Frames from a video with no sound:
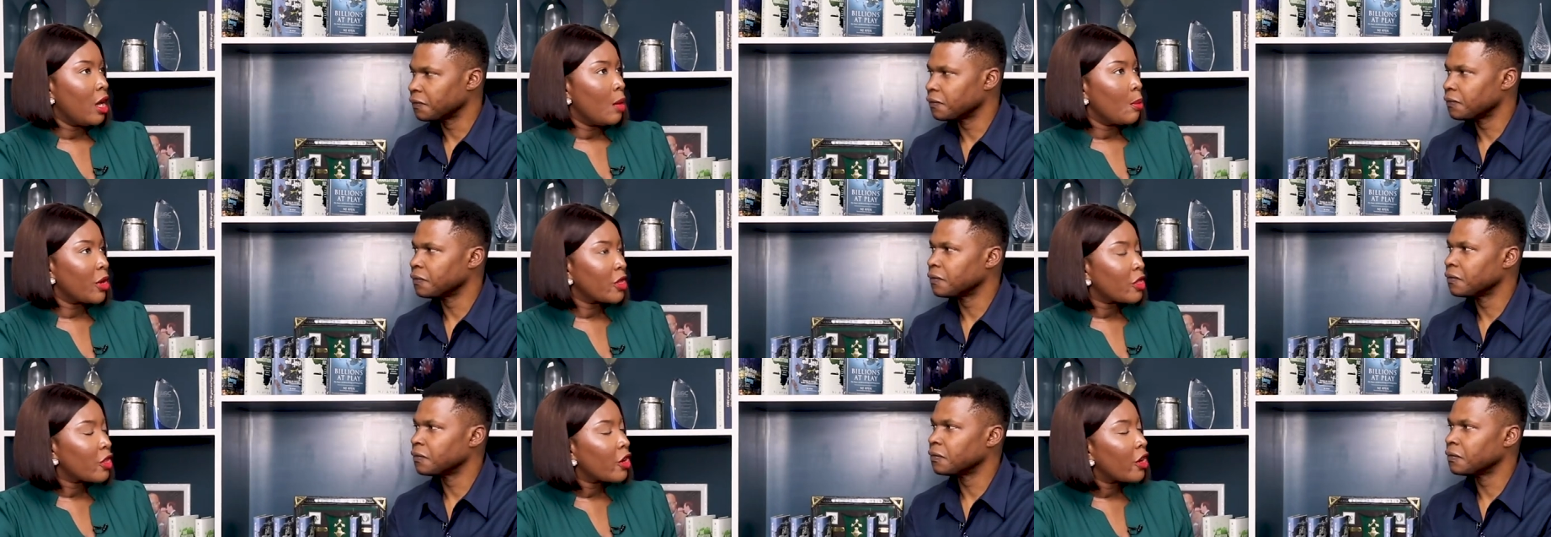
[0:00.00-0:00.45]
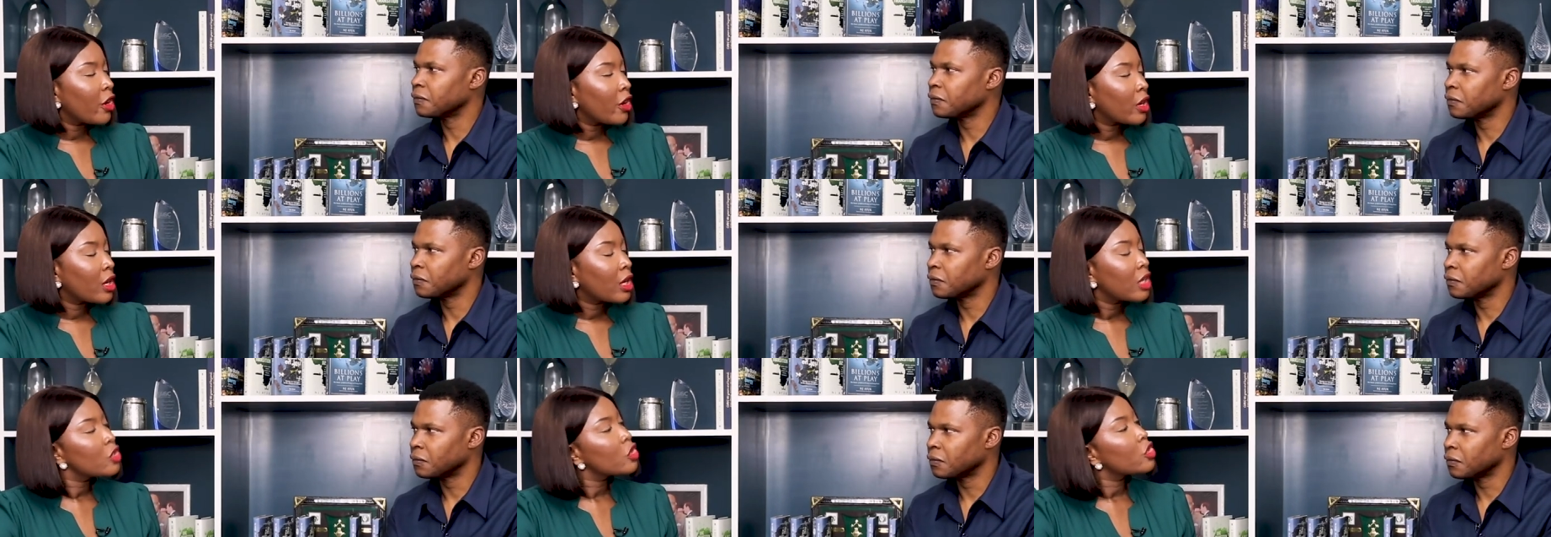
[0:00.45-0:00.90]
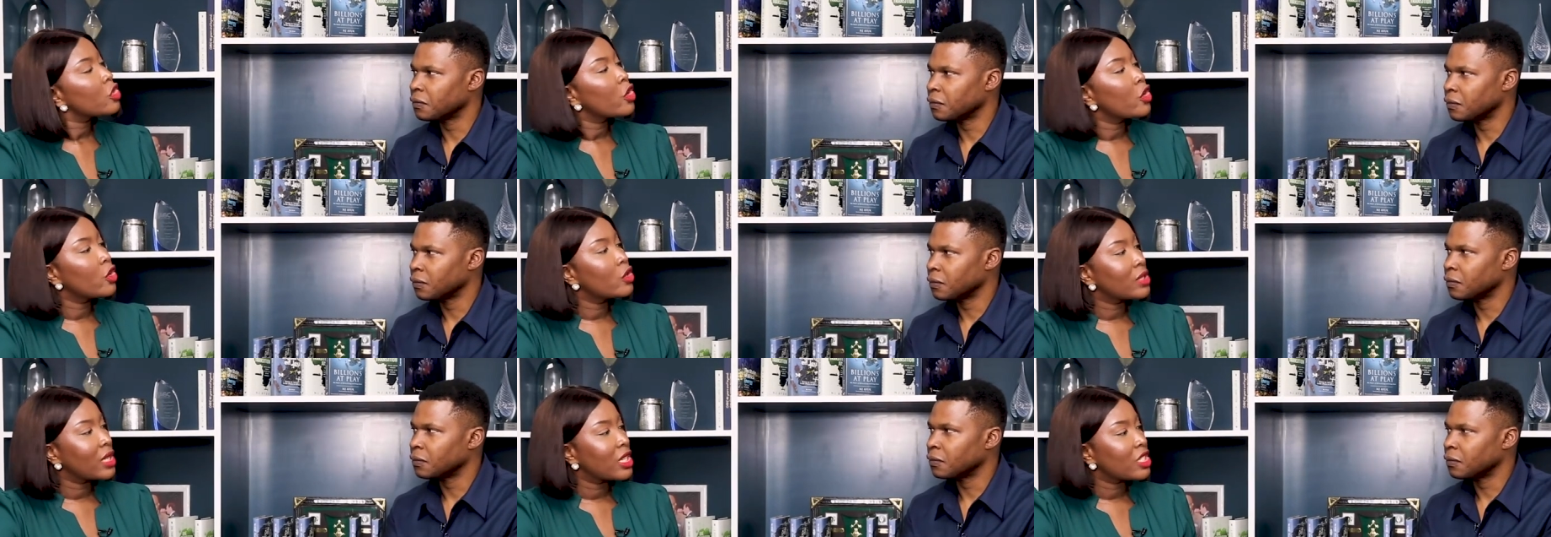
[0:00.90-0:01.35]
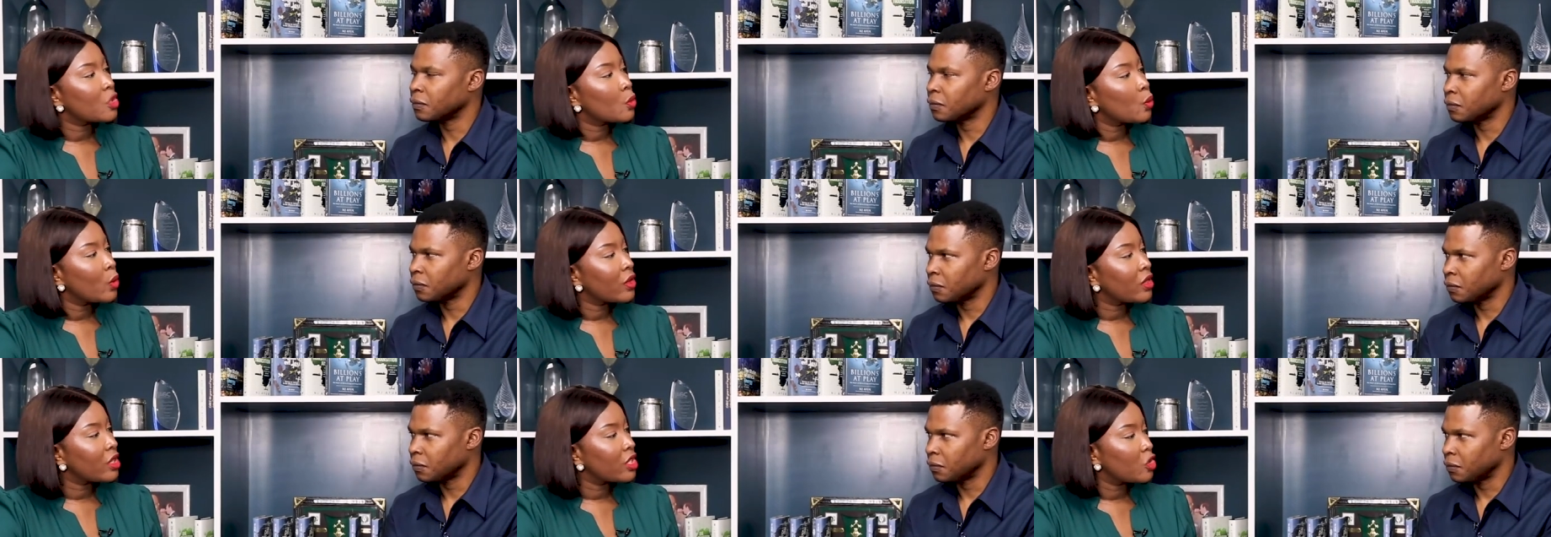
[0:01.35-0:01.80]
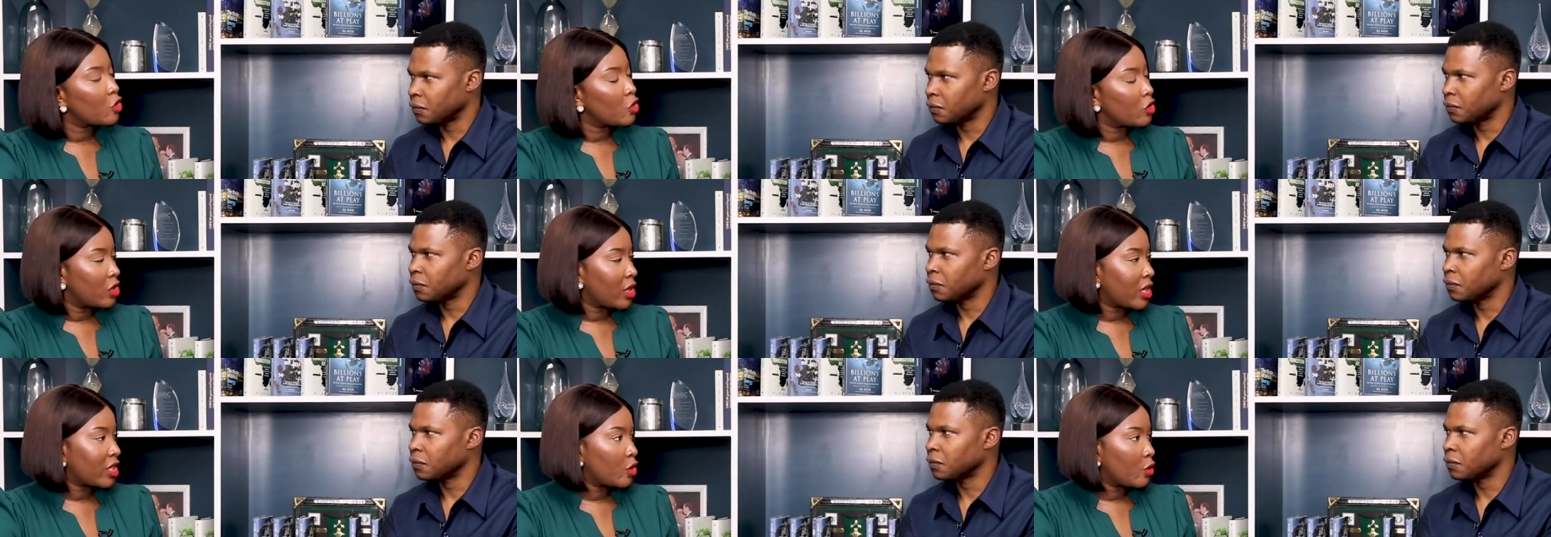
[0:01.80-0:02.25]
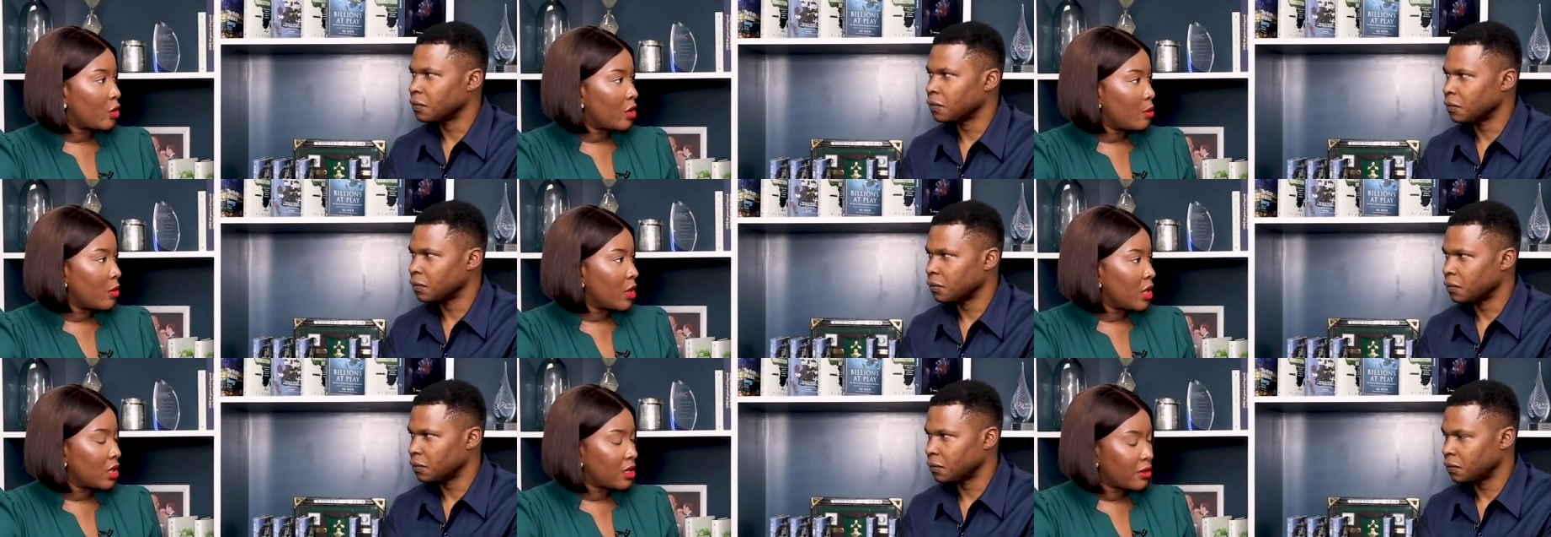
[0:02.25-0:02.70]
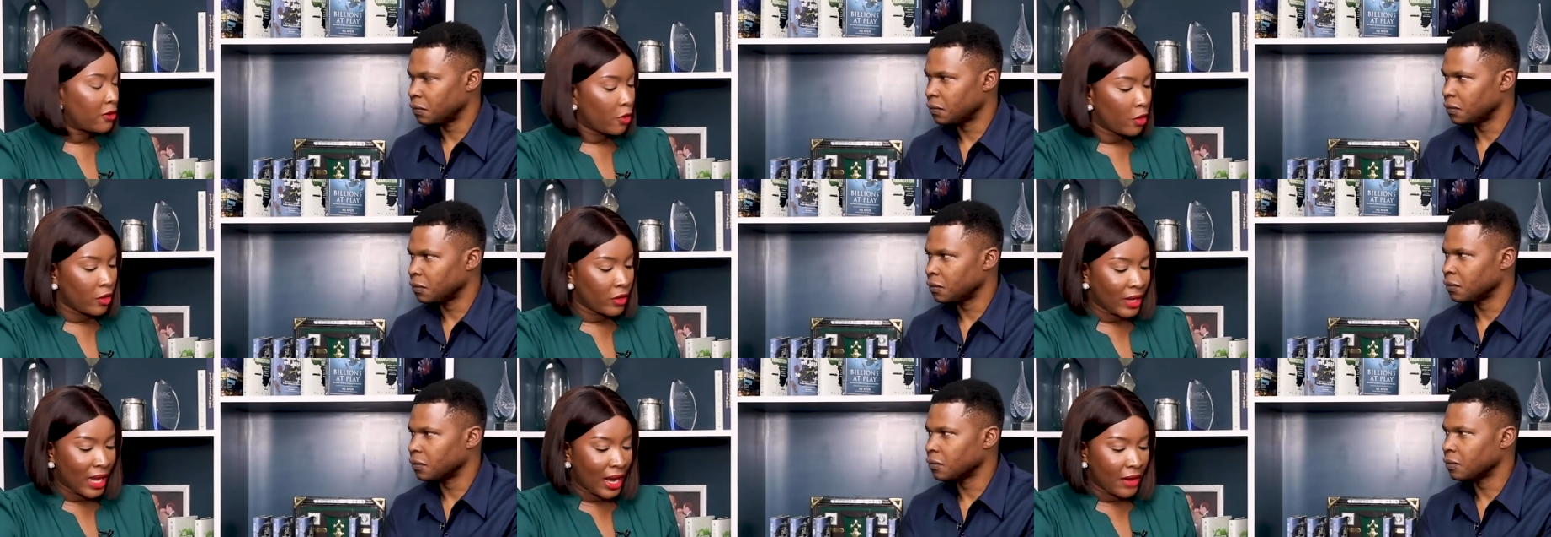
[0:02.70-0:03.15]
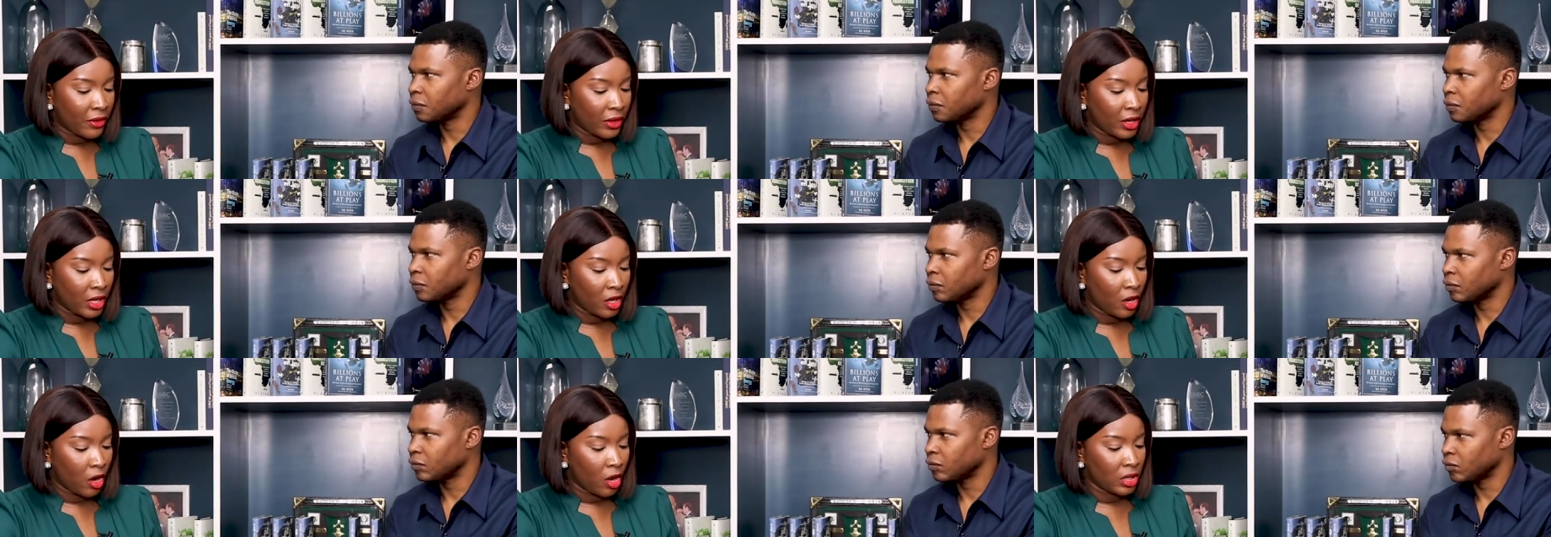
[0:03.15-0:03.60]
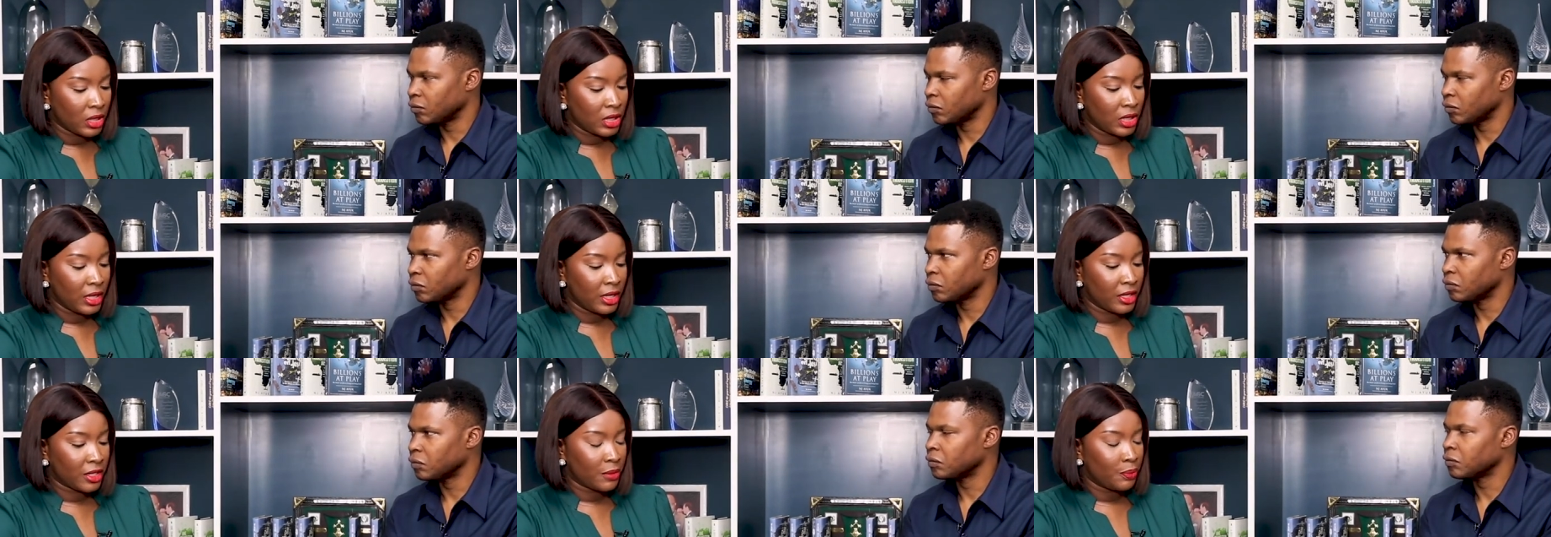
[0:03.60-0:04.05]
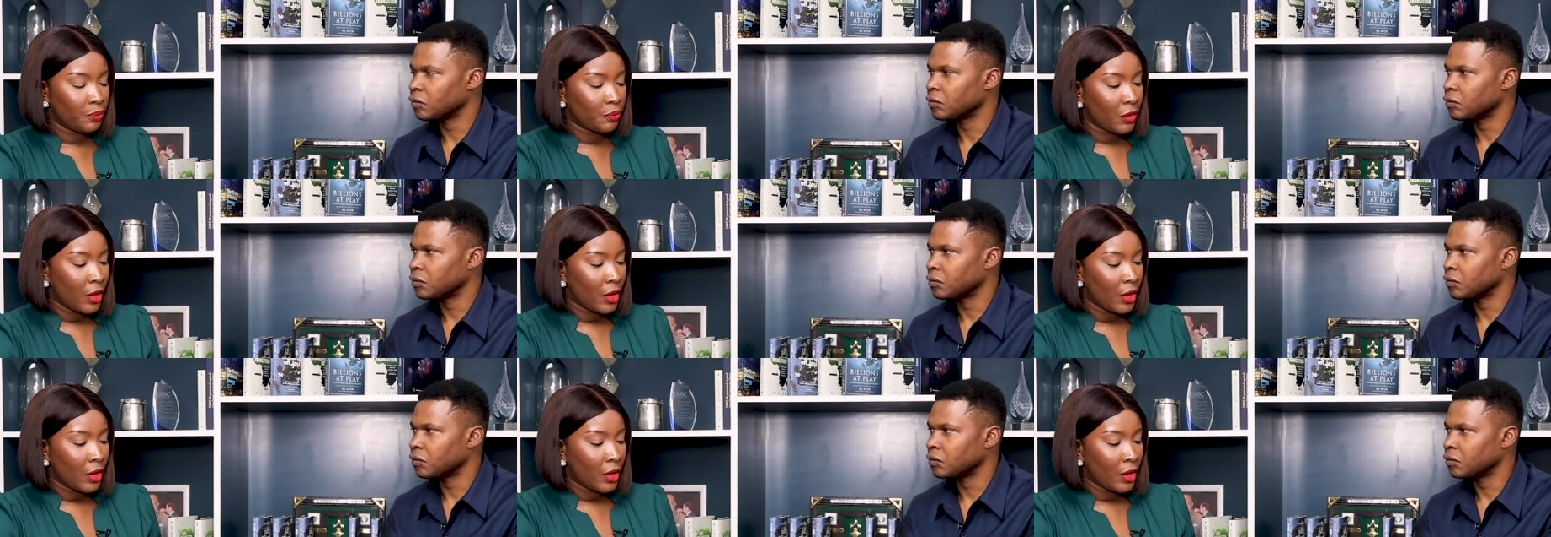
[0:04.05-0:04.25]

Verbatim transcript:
Speaker 1: But there are concerns as to what this trajectory means for the African continent.